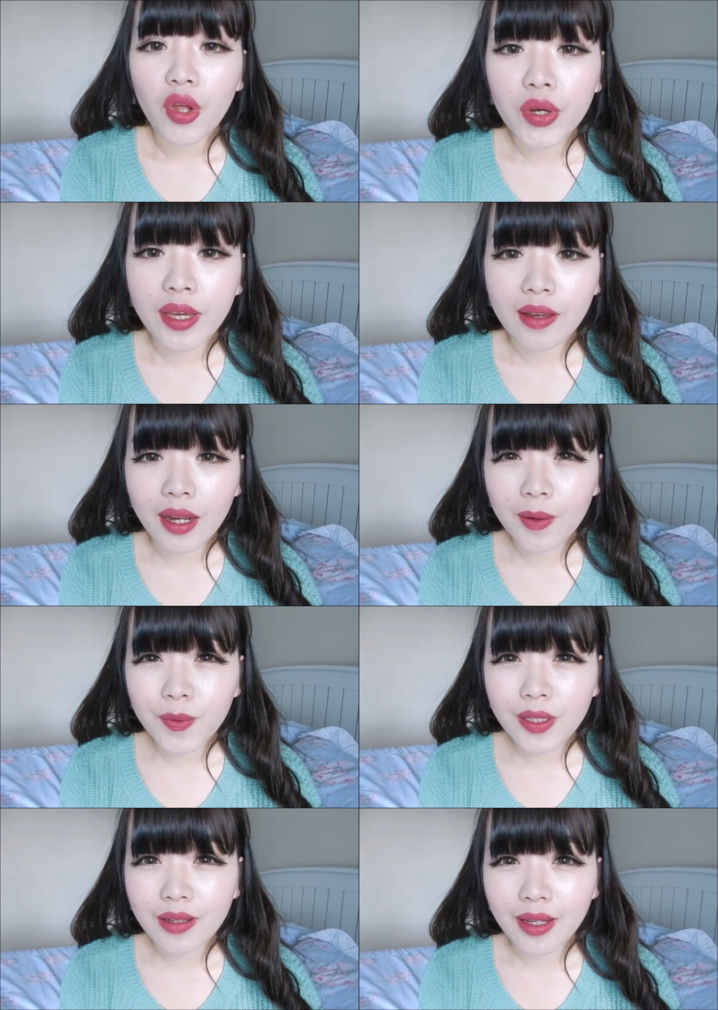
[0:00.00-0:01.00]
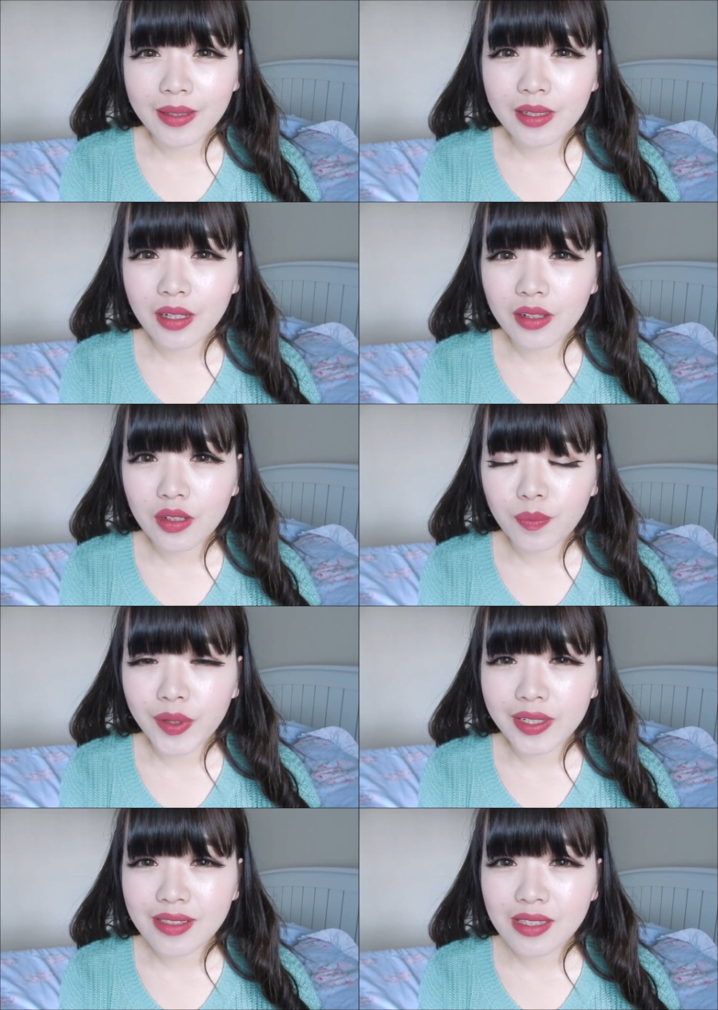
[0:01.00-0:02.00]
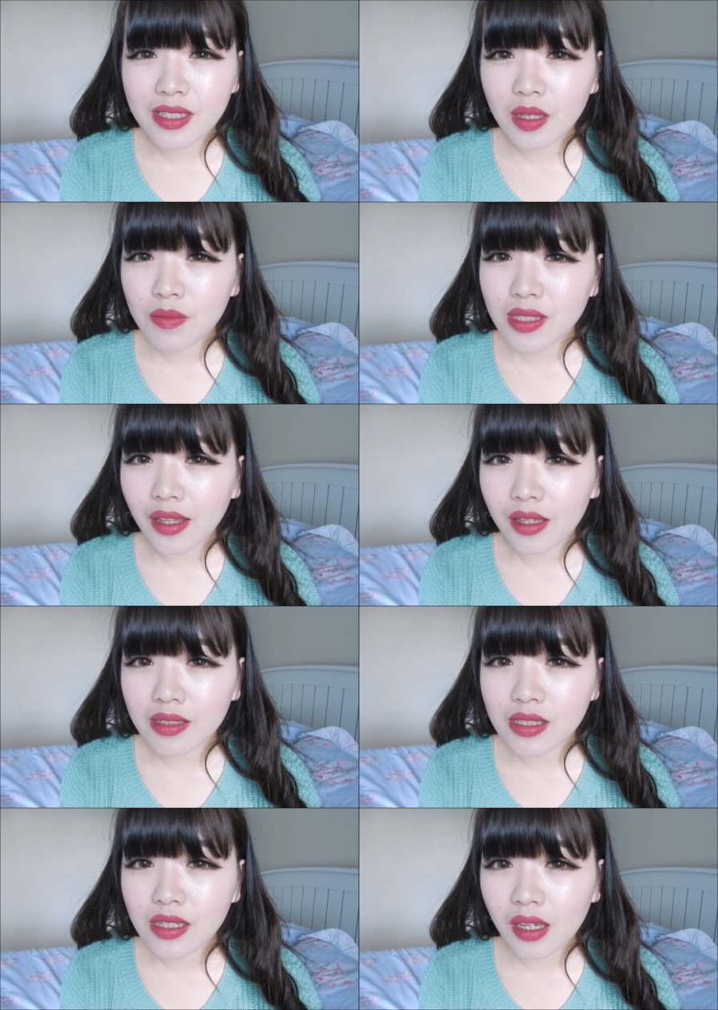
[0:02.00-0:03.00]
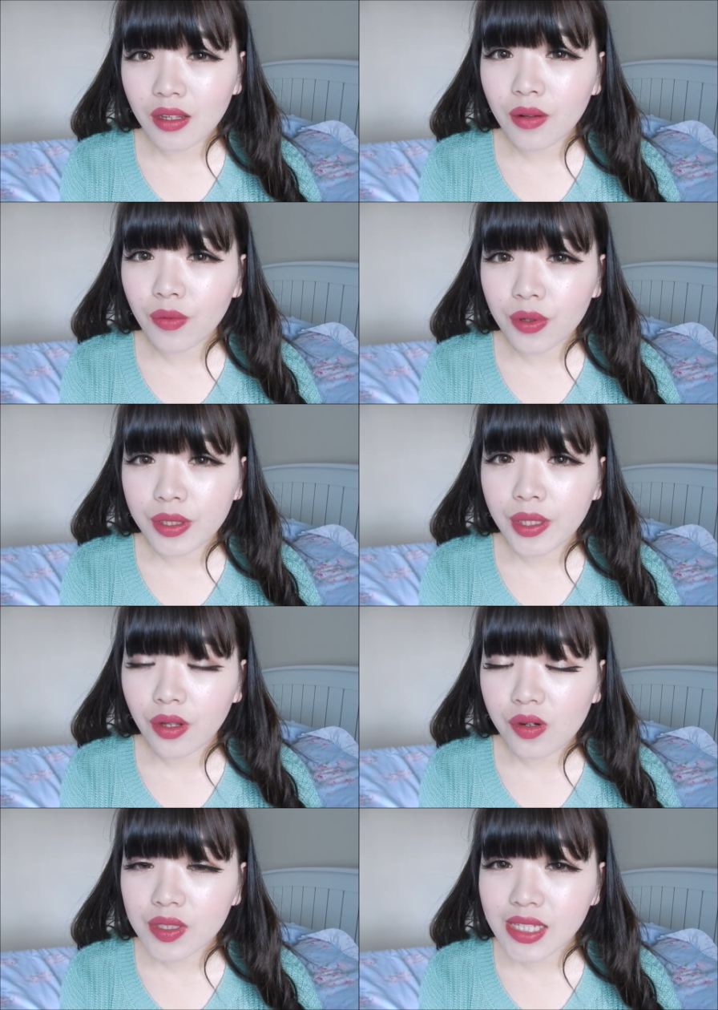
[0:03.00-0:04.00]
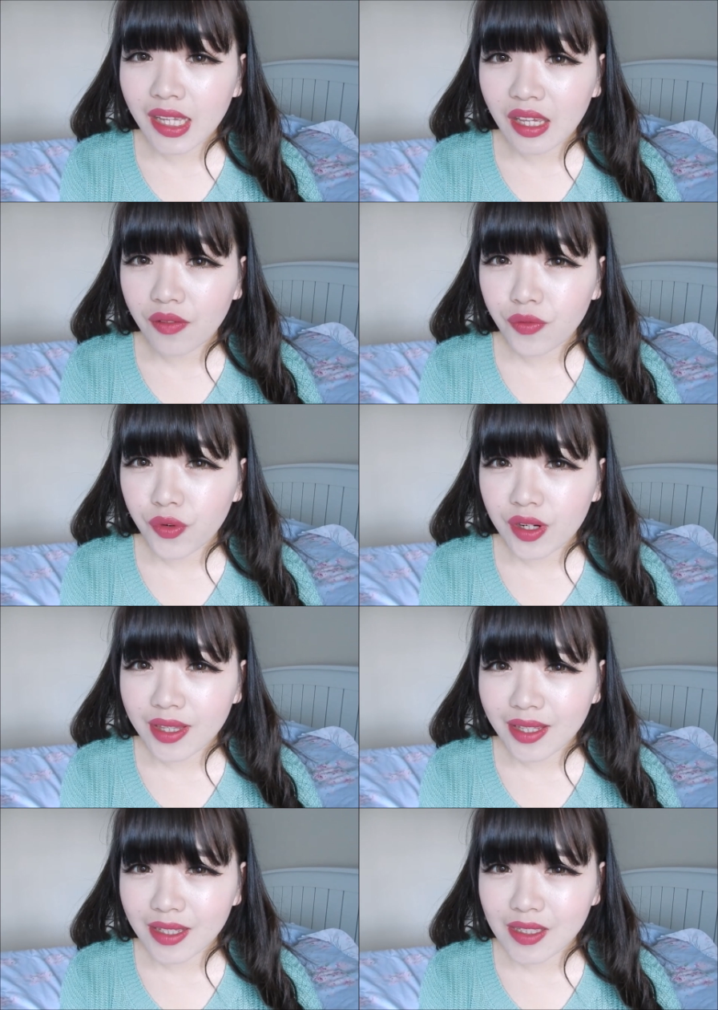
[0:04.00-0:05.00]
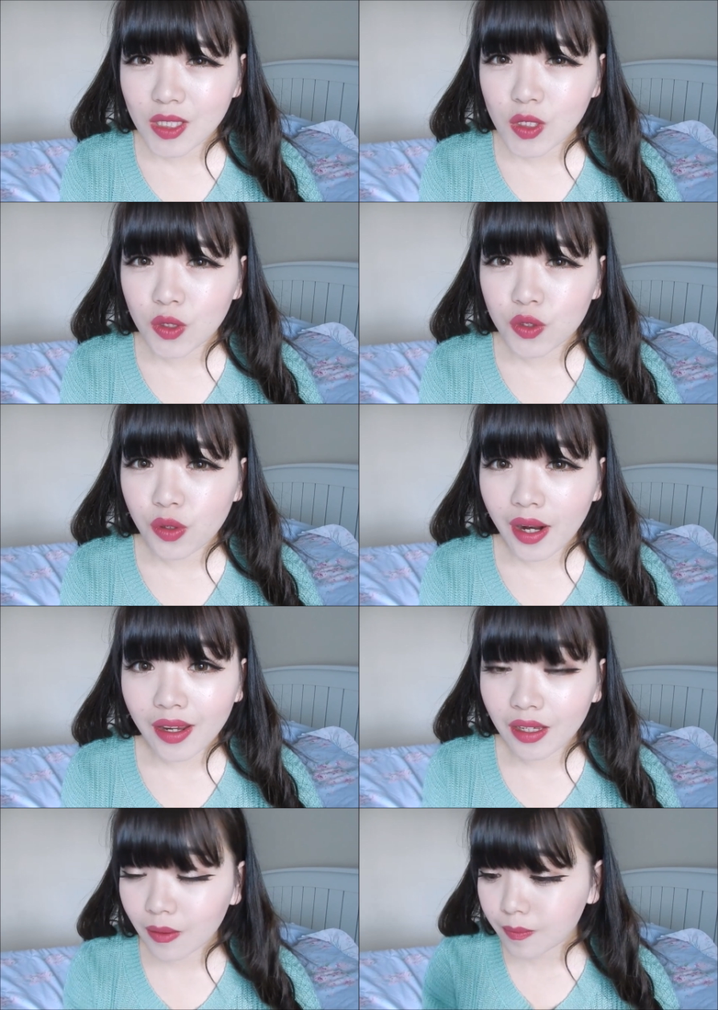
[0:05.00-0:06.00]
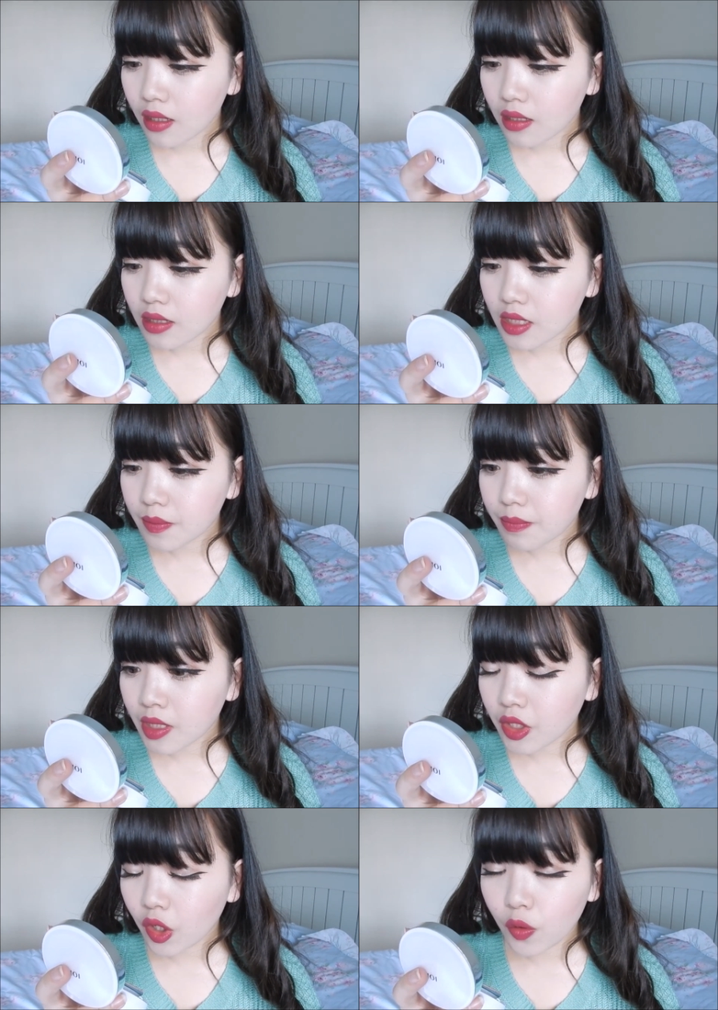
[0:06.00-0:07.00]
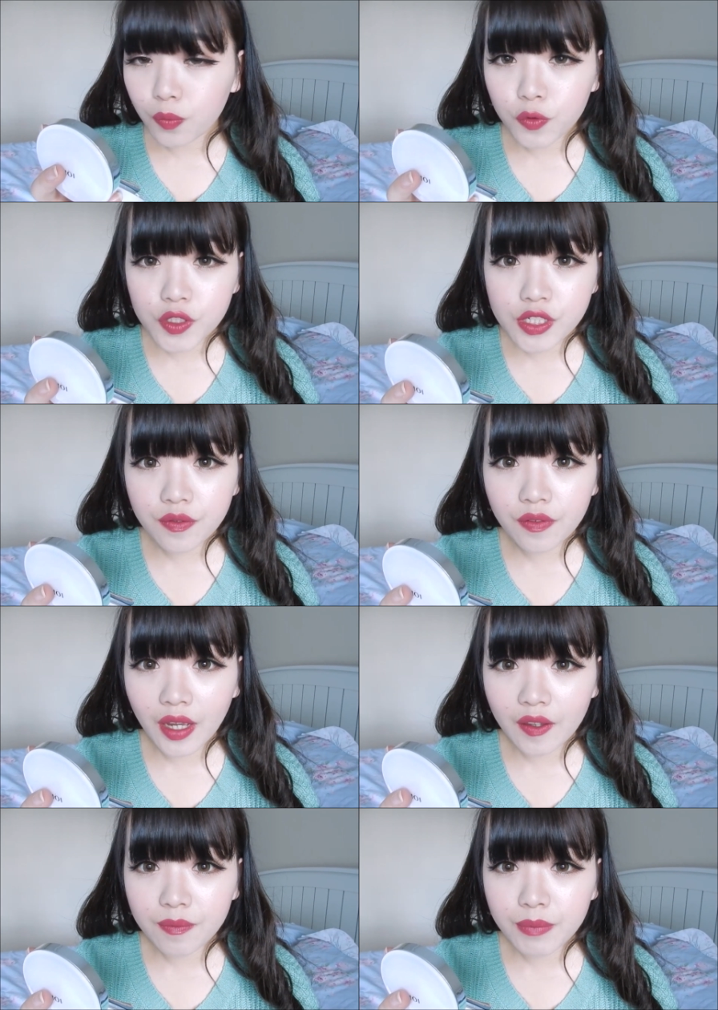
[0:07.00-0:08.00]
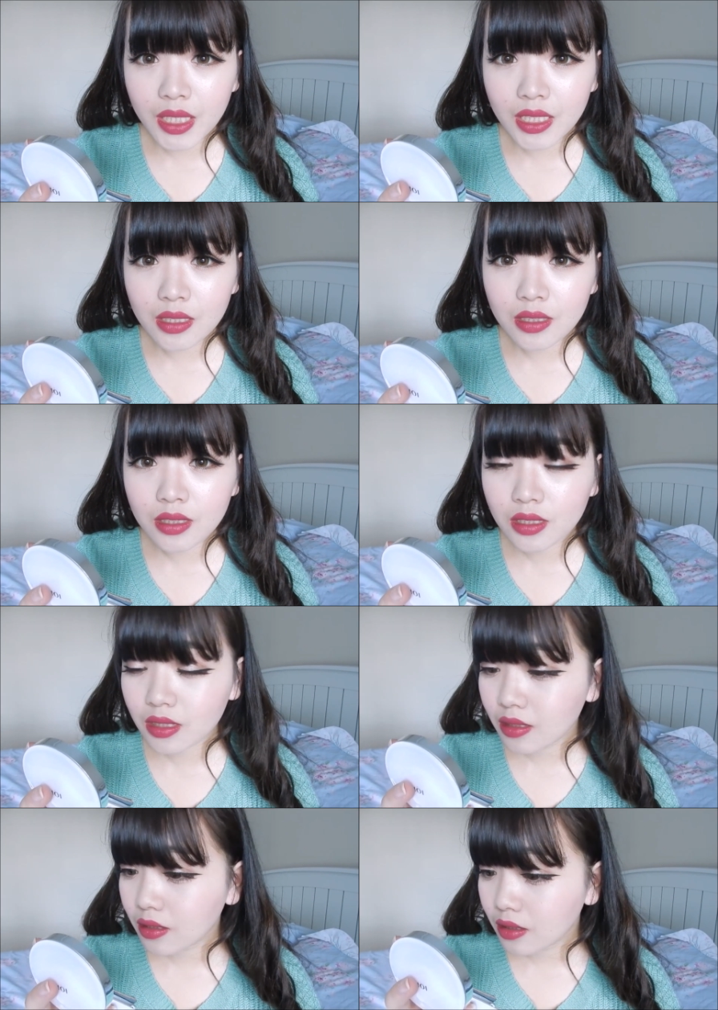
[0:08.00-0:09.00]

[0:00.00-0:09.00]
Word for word: Okay, I really like the color, but it seems like it's taking a really long time for this to dry. It's been almost 5 minutes.